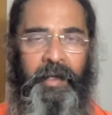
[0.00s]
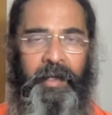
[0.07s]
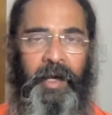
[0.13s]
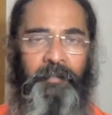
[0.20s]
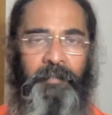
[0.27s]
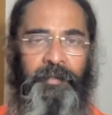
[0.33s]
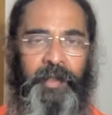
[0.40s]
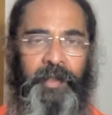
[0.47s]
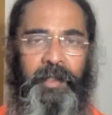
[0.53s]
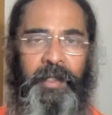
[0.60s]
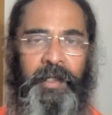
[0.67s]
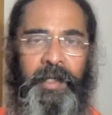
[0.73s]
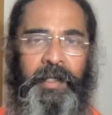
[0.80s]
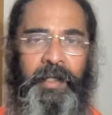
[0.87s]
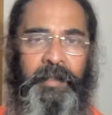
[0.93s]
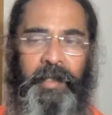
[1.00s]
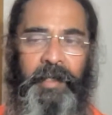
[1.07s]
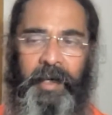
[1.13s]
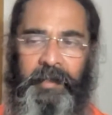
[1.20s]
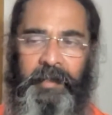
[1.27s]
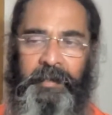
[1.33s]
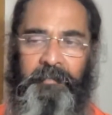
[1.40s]
He comes and
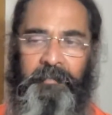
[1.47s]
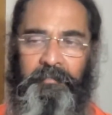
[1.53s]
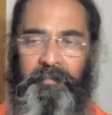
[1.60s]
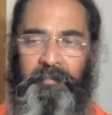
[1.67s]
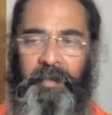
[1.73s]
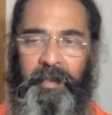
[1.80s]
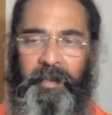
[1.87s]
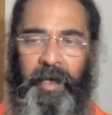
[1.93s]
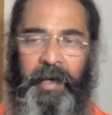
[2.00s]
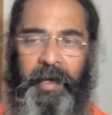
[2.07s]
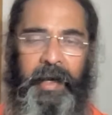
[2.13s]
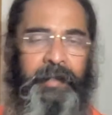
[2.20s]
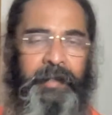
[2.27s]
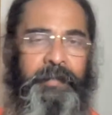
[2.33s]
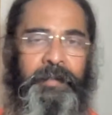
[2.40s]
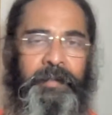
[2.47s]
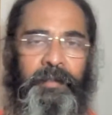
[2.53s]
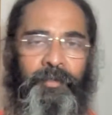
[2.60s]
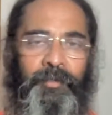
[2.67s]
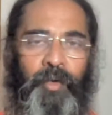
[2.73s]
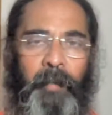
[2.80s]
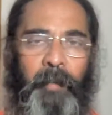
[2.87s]
there are some dacoits
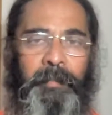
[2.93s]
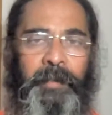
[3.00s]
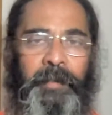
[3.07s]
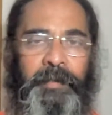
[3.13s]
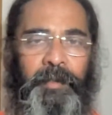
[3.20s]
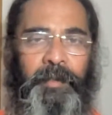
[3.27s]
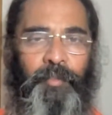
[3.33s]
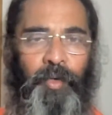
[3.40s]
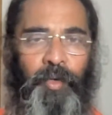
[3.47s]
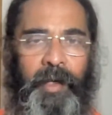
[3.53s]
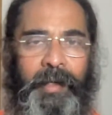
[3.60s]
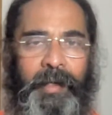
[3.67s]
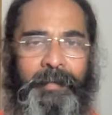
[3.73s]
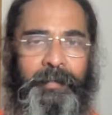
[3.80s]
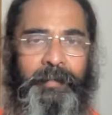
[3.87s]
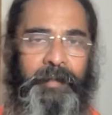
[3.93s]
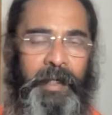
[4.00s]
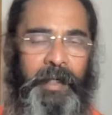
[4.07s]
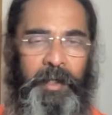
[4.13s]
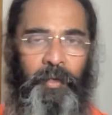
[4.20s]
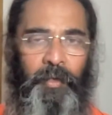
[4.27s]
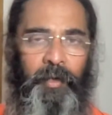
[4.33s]
or robbers or bootleggers. They
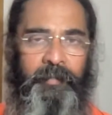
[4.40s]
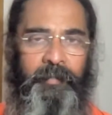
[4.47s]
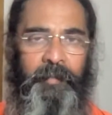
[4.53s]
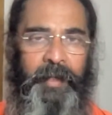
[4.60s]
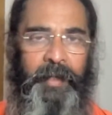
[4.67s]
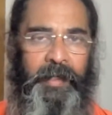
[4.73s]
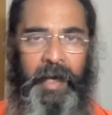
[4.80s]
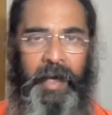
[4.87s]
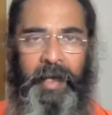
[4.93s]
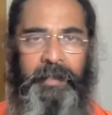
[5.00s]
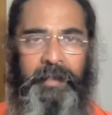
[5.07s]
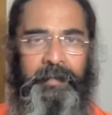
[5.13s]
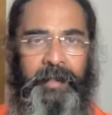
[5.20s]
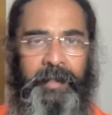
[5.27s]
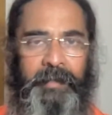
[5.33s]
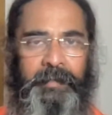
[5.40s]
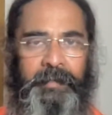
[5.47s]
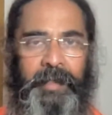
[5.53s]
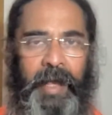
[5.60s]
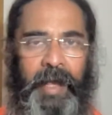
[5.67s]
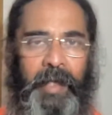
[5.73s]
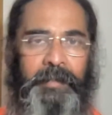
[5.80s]
get hold of him and tie his legs
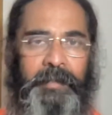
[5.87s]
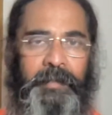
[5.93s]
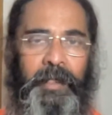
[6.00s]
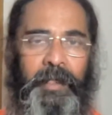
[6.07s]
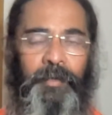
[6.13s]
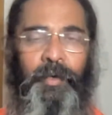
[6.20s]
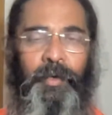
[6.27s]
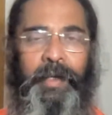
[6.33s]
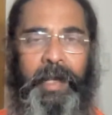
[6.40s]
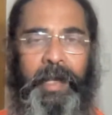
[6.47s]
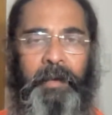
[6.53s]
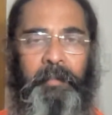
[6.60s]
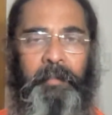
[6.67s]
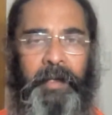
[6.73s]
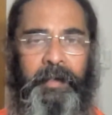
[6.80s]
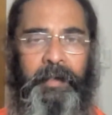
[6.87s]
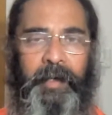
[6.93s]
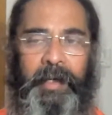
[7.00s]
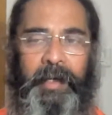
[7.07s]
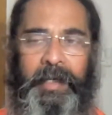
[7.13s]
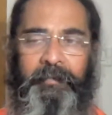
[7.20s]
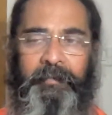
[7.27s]
and hands. They don't kill him and
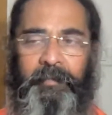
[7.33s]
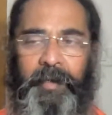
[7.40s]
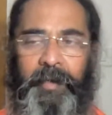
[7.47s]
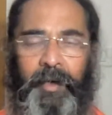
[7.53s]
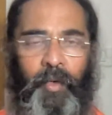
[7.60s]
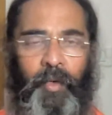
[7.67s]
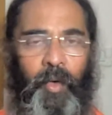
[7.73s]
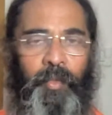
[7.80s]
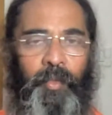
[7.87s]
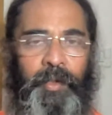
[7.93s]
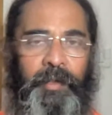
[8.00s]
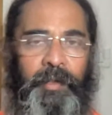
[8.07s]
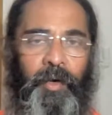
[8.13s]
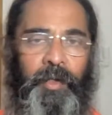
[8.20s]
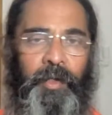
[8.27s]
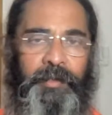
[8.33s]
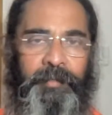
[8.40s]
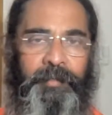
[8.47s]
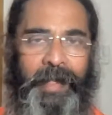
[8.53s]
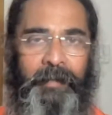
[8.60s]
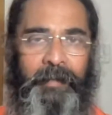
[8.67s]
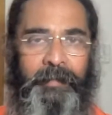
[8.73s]
then leave him and go with all
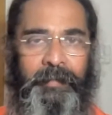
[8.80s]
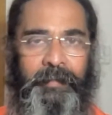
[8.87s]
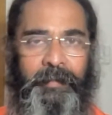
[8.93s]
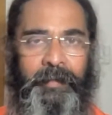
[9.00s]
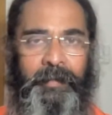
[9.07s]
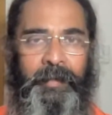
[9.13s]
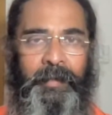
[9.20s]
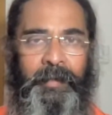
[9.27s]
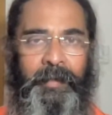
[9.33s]
his wealth.